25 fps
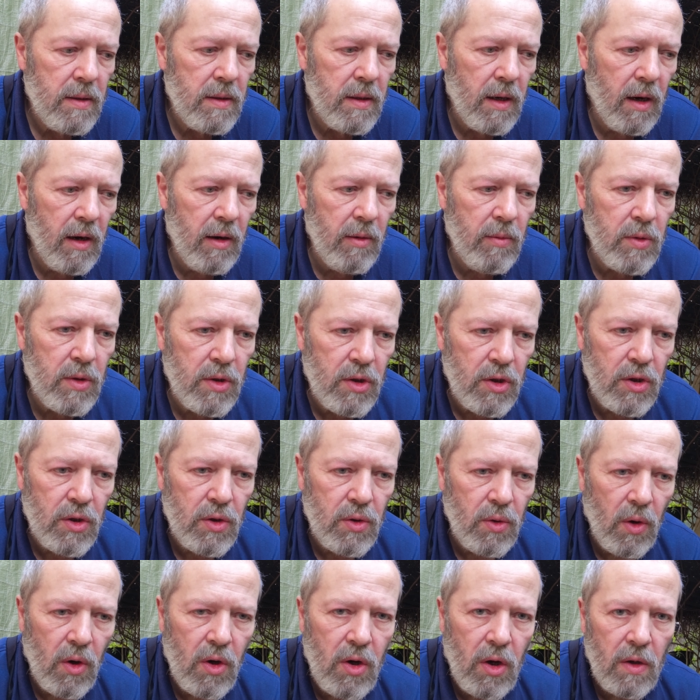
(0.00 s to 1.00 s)
So it was just
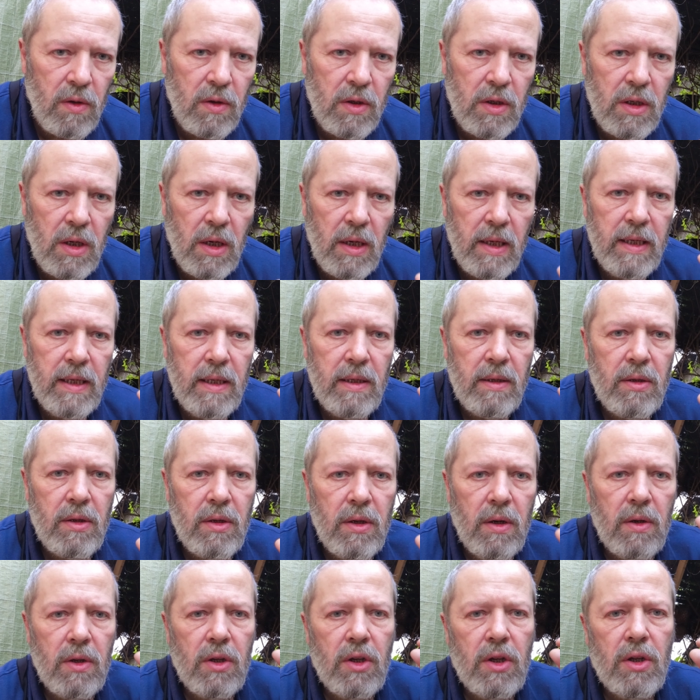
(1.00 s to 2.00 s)
sort of constantly
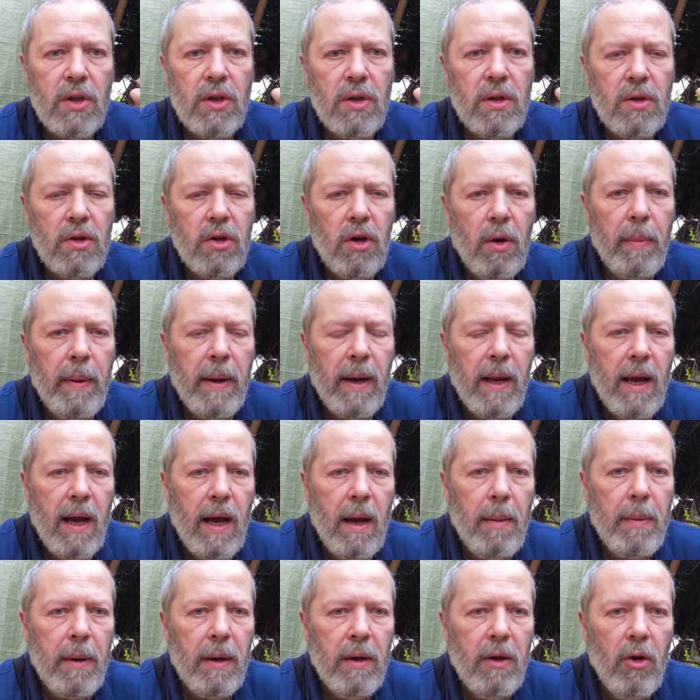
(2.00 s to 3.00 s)
sort of just topping it
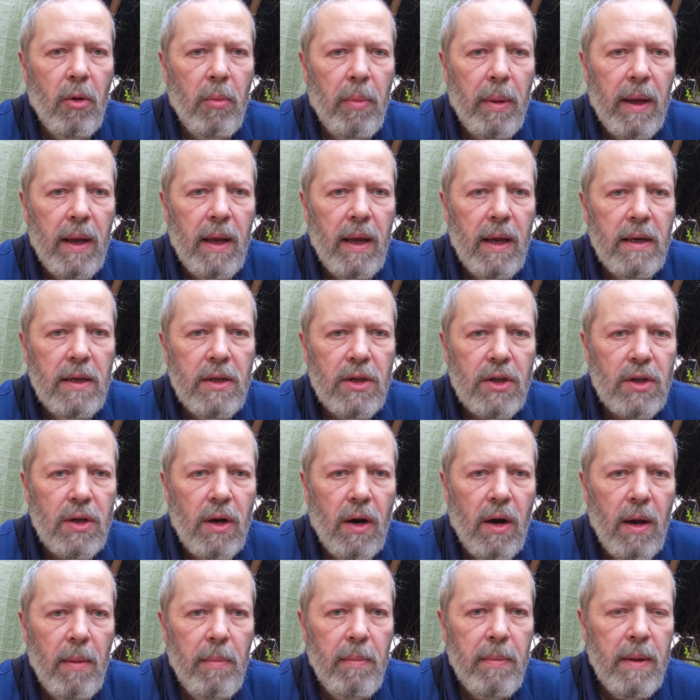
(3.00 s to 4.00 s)
up a little bit each
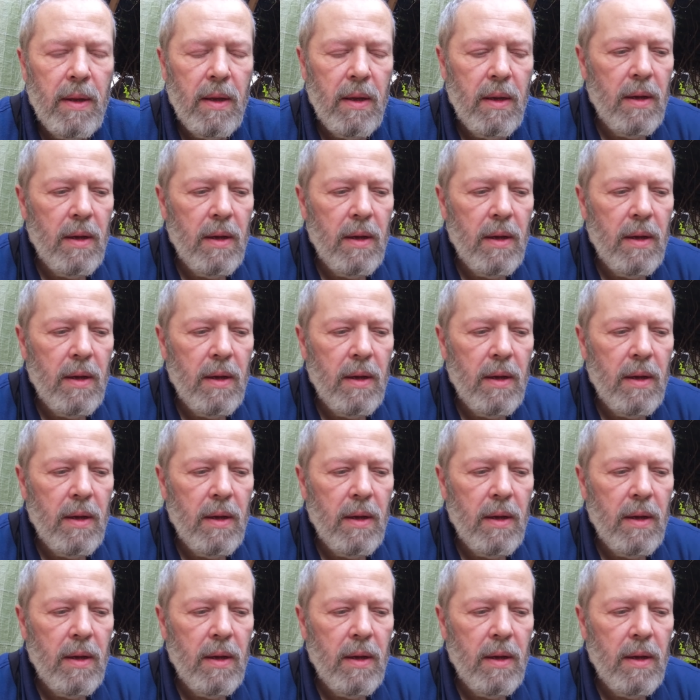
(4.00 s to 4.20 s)
time.